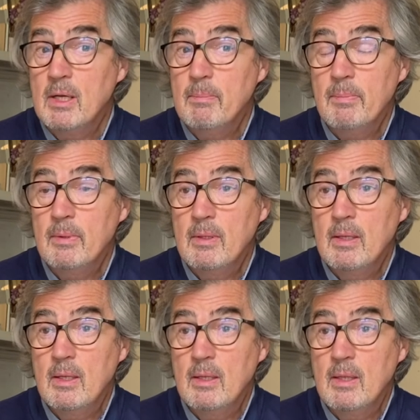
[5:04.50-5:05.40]
up
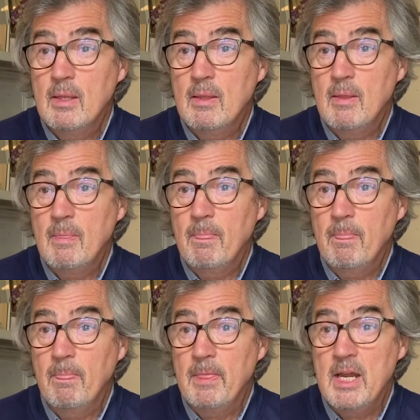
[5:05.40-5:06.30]

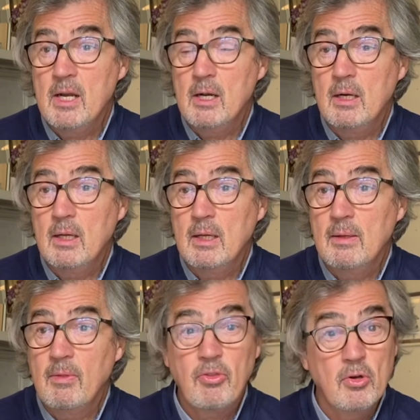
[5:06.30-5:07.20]
their
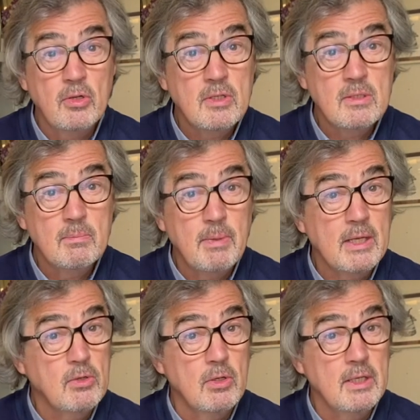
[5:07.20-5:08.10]
thoughts by
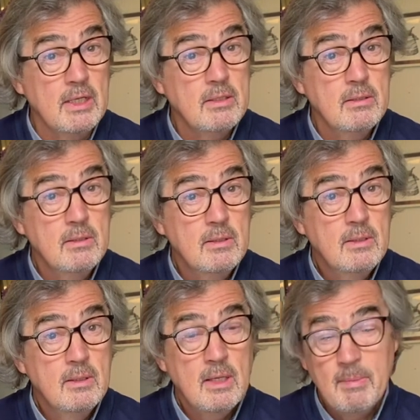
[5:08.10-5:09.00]
calling it
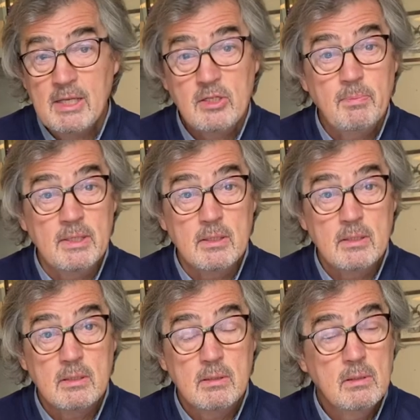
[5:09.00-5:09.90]
a
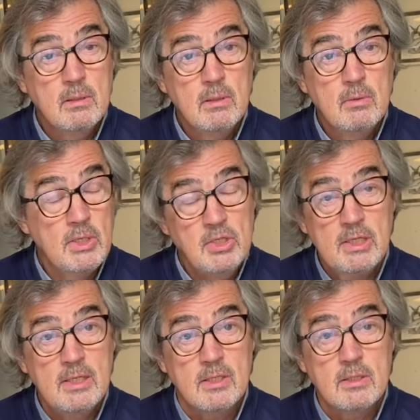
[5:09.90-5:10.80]
masterpiece, which it
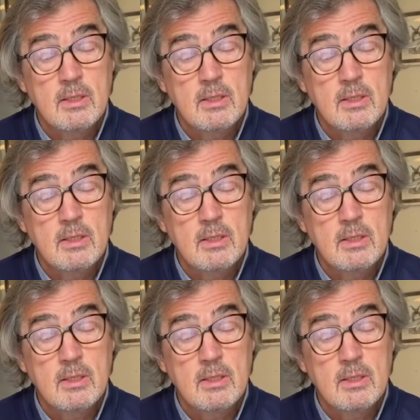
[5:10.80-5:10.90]
is.